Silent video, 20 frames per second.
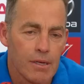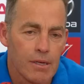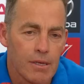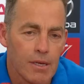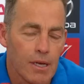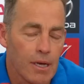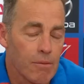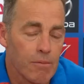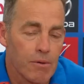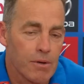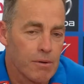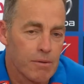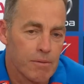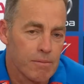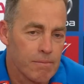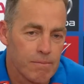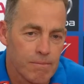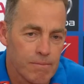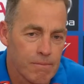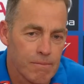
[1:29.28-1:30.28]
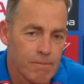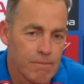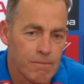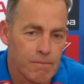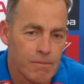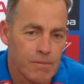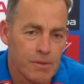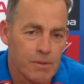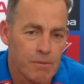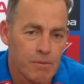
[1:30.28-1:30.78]
we
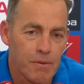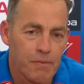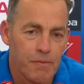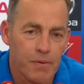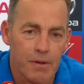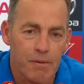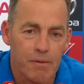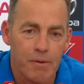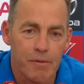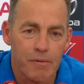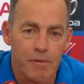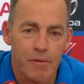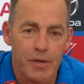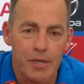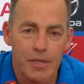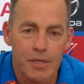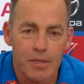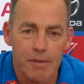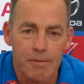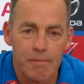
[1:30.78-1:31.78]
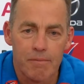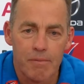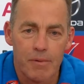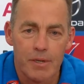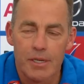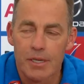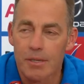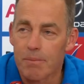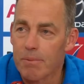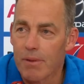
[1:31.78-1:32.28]
felt like we were
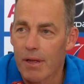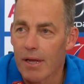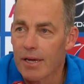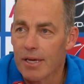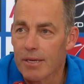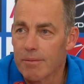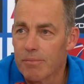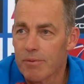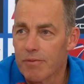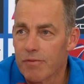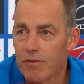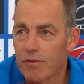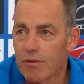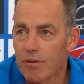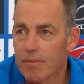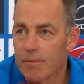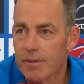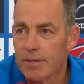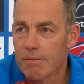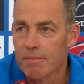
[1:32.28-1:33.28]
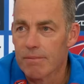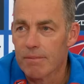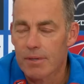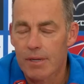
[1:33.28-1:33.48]
ready to play and perform, and